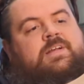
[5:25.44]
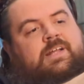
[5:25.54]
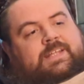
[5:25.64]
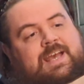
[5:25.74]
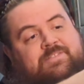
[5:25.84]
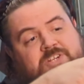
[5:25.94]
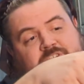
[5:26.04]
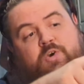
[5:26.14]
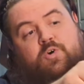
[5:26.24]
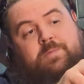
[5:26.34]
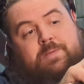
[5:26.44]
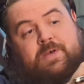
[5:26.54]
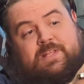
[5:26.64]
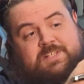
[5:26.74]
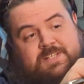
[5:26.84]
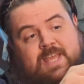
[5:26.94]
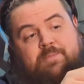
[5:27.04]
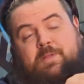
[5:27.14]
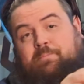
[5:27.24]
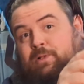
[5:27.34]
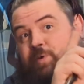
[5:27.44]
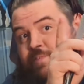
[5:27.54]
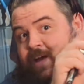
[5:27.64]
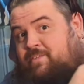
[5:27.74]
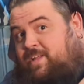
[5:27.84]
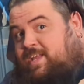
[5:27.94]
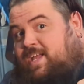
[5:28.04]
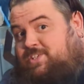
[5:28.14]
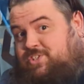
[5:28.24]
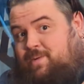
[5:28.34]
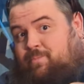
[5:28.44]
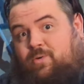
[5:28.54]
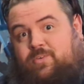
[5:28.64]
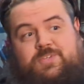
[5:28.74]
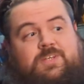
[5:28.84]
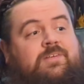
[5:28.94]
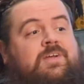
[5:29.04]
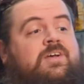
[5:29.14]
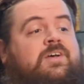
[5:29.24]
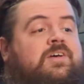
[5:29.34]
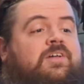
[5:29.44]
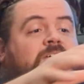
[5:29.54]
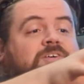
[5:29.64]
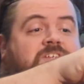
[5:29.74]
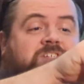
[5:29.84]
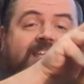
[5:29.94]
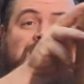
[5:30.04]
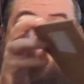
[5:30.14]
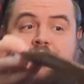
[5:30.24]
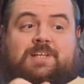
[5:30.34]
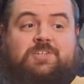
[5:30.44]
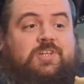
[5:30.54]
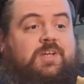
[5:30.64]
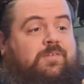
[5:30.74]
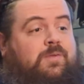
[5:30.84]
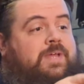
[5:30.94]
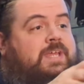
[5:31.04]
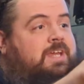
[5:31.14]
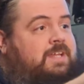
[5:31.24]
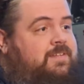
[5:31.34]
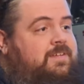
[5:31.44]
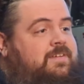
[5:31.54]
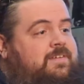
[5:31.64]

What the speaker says: They have actually hooked me up earlier today with a blue variant Ken Shamrock. So look to see that potentially over the weekend.